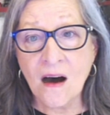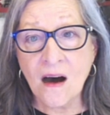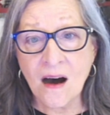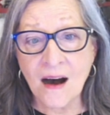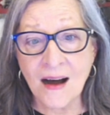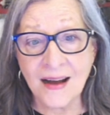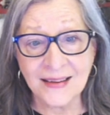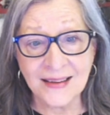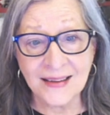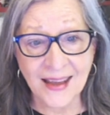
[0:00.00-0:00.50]

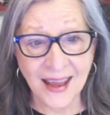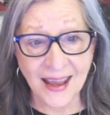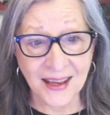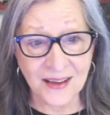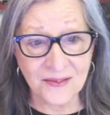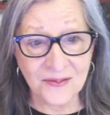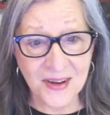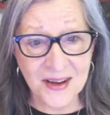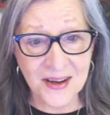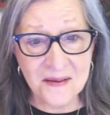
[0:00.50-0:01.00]
on
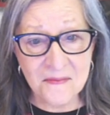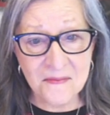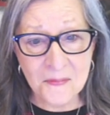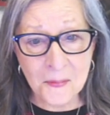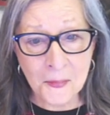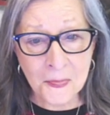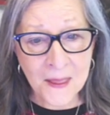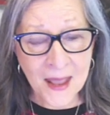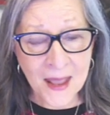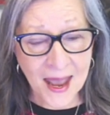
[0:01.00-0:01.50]
Canva.
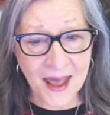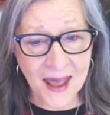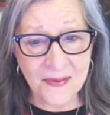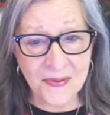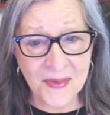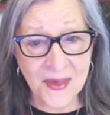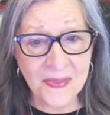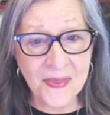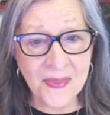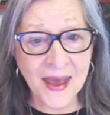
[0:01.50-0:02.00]
And
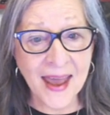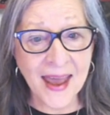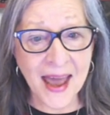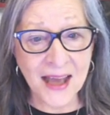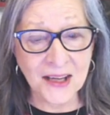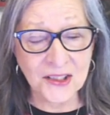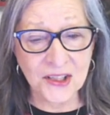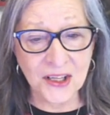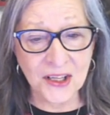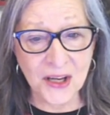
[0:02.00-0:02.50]
then they
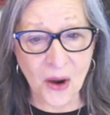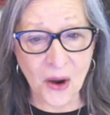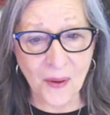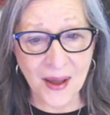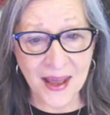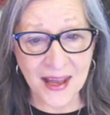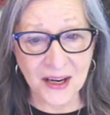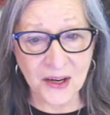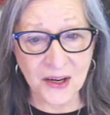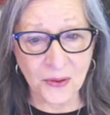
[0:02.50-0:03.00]
actually go
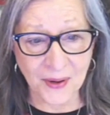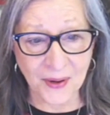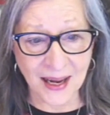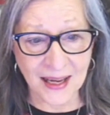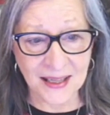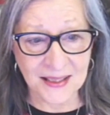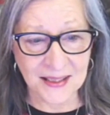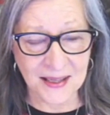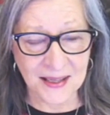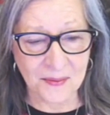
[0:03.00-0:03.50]
ahead and
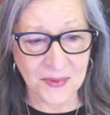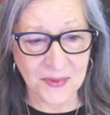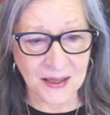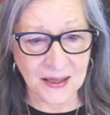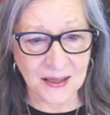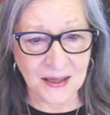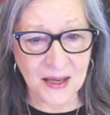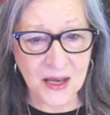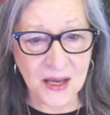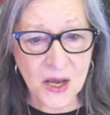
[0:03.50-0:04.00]
create
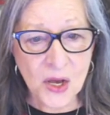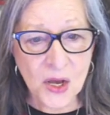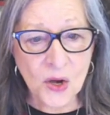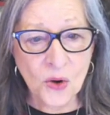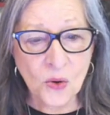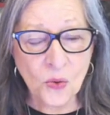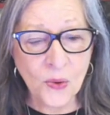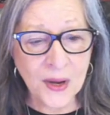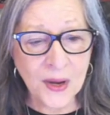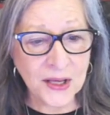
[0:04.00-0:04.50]
something.
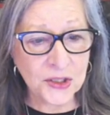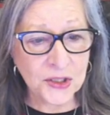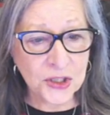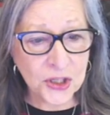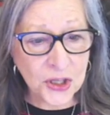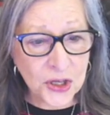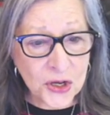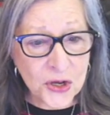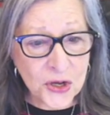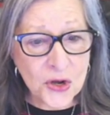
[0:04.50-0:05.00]
Week
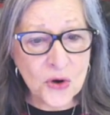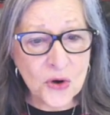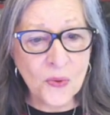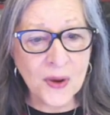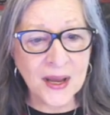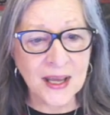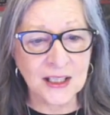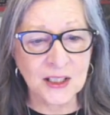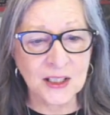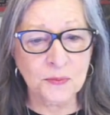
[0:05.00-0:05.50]
two,
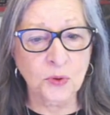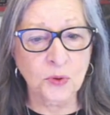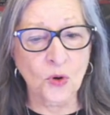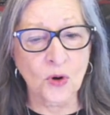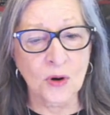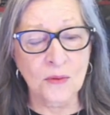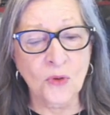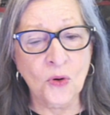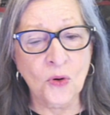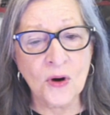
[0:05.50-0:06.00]
we
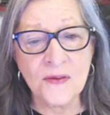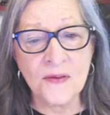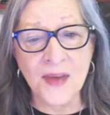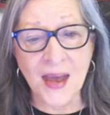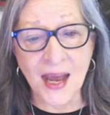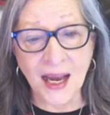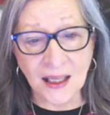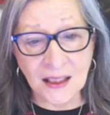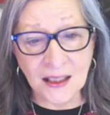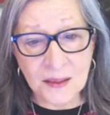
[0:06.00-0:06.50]
explore more of
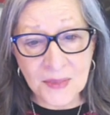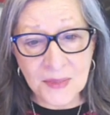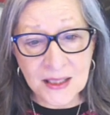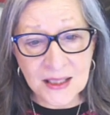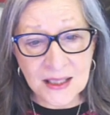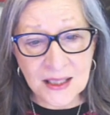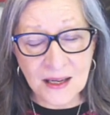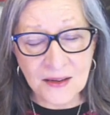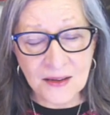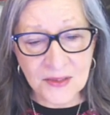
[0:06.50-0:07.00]
the
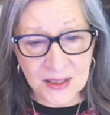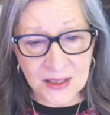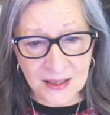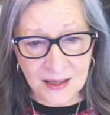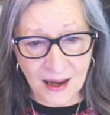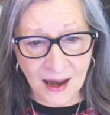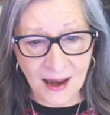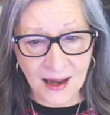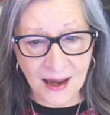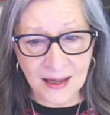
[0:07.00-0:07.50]
elements of
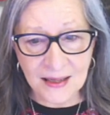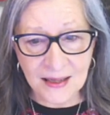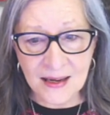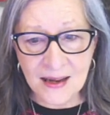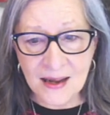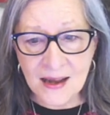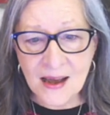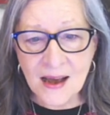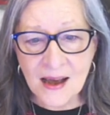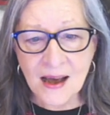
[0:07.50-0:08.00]
design.
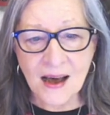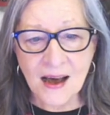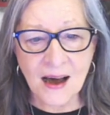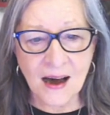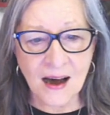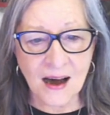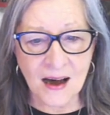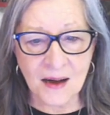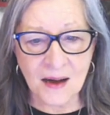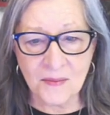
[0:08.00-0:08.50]

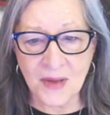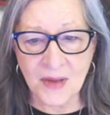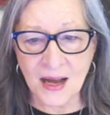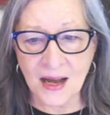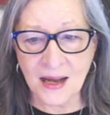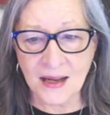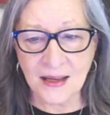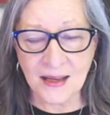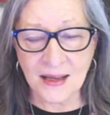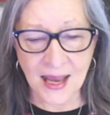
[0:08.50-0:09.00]
Um,
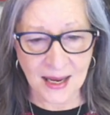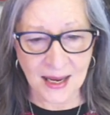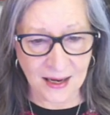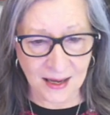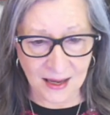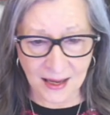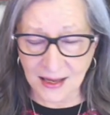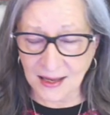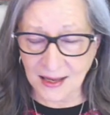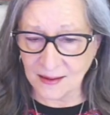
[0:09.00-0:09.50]

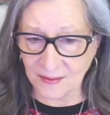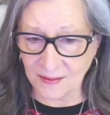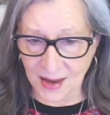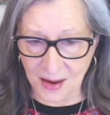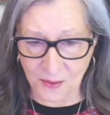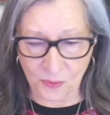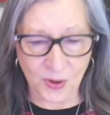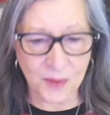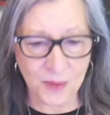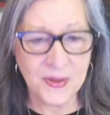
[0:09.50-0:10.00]
and,
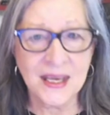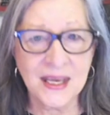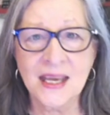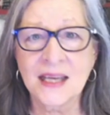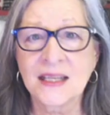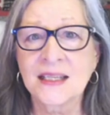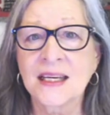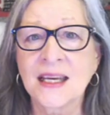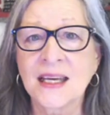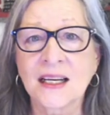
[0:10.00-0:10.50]
and, we
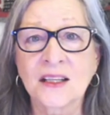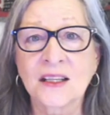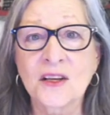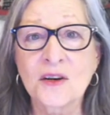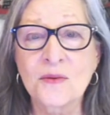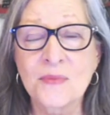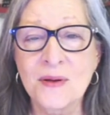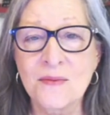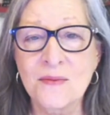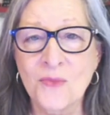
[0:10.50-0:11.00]
begin to get a
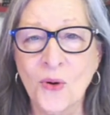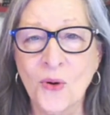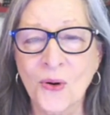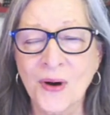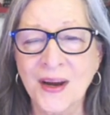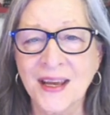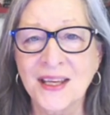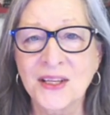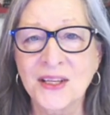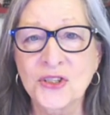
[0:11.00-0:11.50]
little bit more
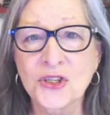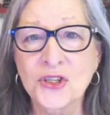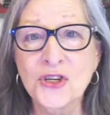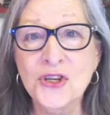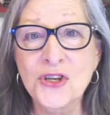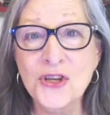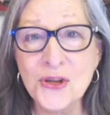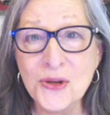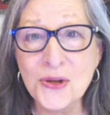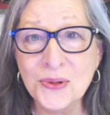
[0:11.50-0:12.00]
into
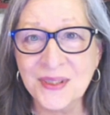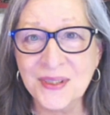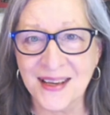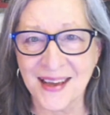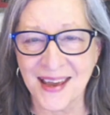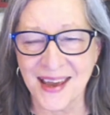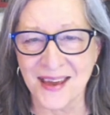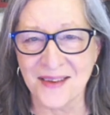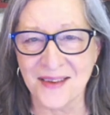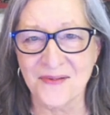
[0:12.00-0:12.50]
using
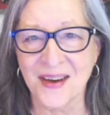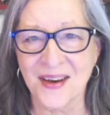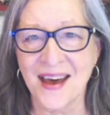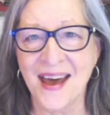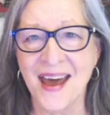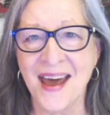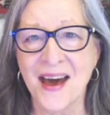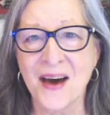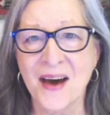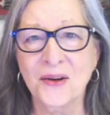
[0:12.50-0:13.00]
Canva.
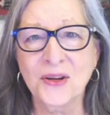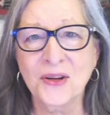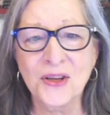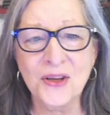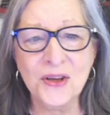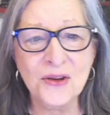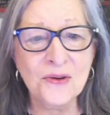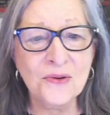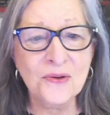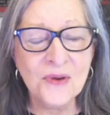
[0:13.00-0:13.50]
How do
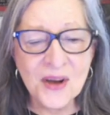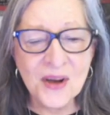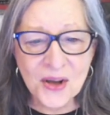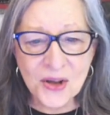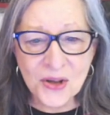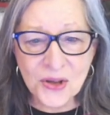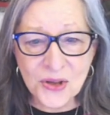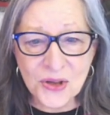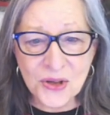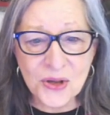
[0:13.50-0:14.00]
you
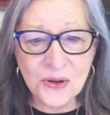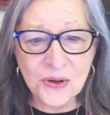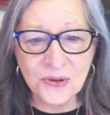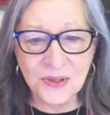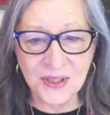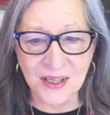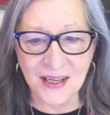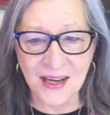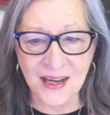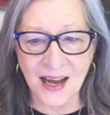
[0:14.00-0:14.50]

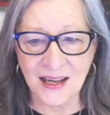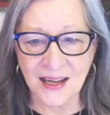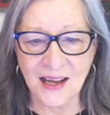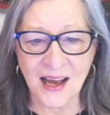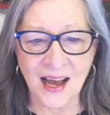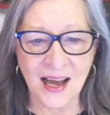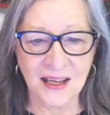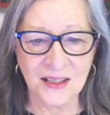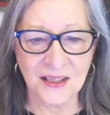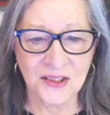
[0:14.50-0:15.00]
use it? I,
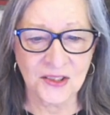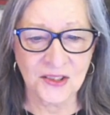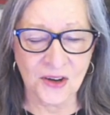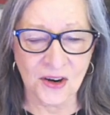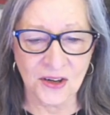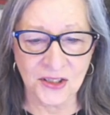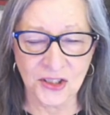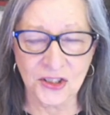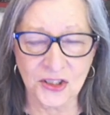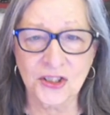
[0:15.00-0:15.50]
I
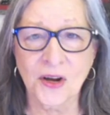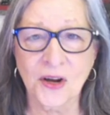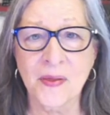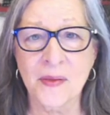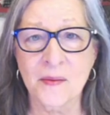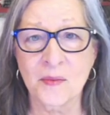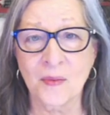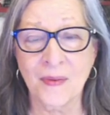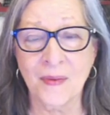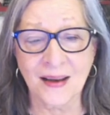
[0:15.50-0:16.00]
start to show
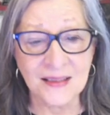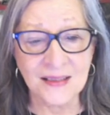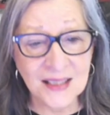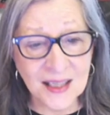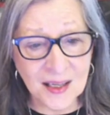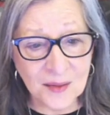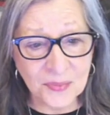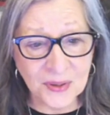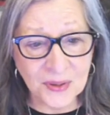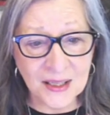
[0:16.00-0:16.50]
them about
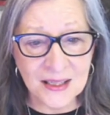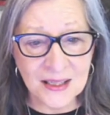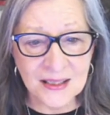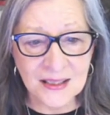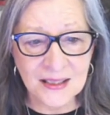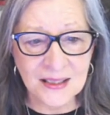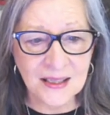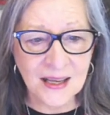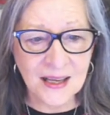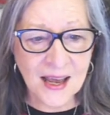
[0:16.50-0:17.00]

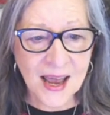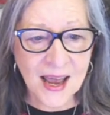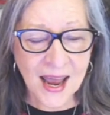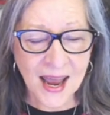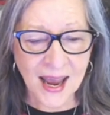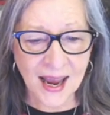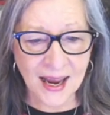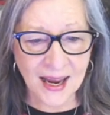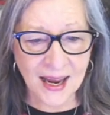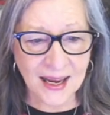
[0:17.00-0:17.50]
templates
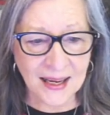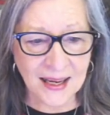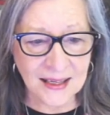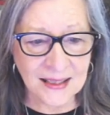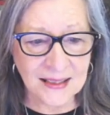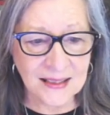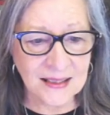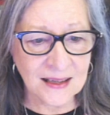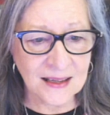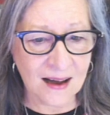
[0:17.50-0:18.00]

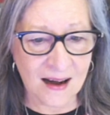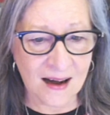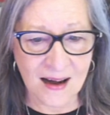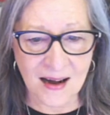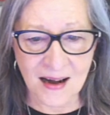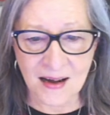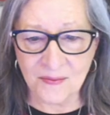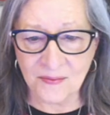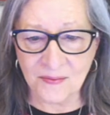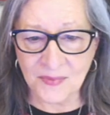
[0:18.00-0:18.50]
and
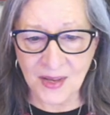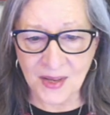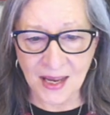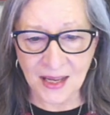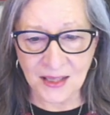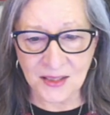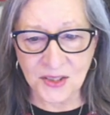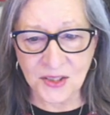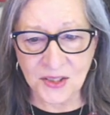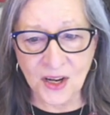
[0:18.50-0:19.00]
um,
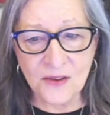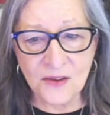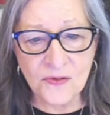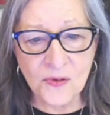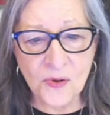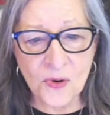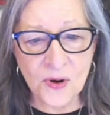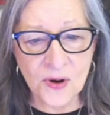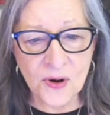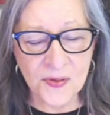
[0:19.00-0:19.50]
and so
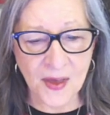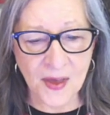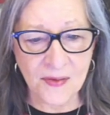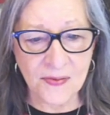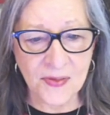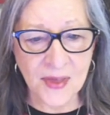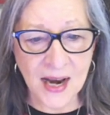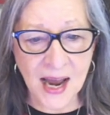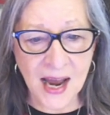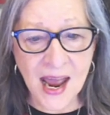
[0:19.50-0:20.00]
forth.
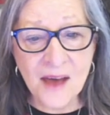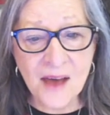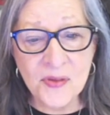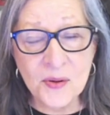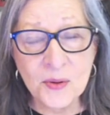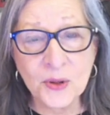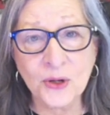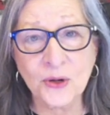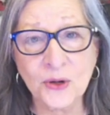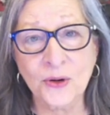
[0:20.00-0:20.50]
And then I had
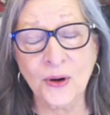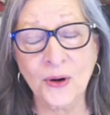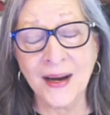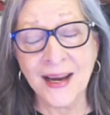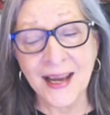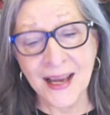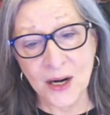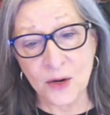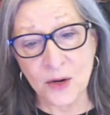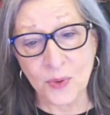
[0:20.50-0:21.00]
them
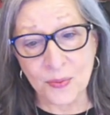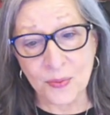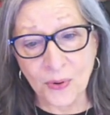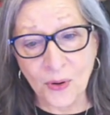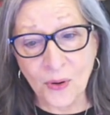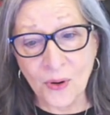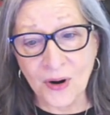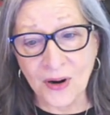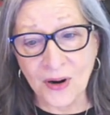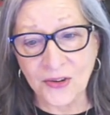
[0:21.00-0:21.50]
create a
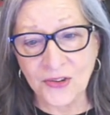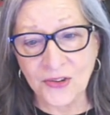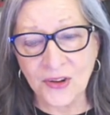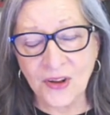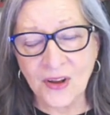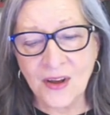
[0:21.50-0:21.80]
report